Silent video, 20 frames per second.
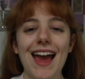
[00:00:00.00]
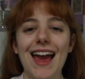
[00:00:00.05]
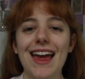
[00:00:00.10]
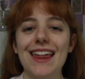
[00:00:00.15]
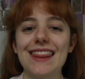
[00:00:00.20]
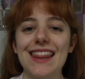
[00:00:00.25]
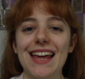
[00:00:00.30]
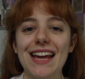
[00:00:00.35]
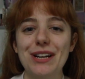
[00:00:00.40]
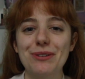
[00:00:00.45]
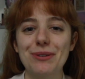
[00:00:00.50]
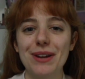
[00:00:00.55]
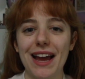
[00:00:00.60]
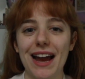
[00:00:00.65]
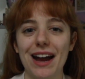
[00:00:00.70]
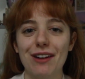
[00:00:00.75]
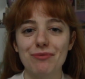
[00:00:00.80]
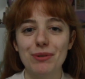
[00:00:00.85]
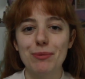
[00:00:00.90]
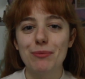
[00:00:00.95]
And then we
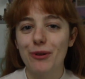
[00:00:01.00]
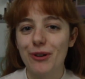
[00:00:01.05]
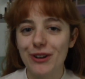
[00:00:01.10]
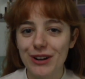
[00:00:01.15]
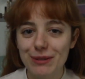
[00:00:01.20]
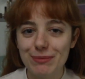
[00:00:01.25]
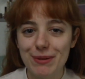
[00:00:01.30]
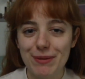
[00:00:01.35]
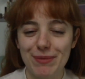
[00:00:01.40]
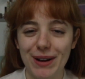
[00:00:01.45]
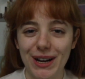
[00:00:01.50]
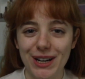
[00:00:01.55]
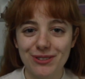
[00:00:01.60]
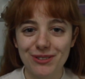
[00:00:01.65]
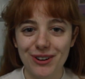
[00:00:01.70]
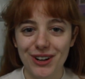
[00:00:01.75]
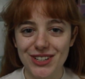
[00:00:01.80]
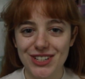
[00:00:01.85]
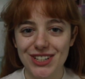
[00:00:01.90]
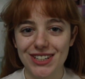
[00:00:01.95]
have Memorial by Bryan
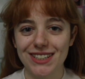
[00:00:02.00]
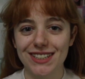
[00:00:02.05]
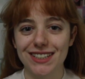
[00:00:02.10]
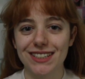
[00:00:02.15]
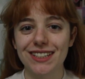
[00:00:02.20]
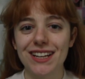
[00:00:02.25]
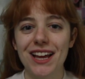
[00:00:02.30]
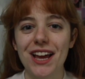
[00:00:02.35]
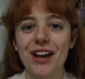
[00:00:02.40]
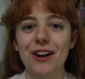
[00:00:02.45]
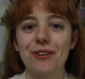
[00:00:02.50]
Washington,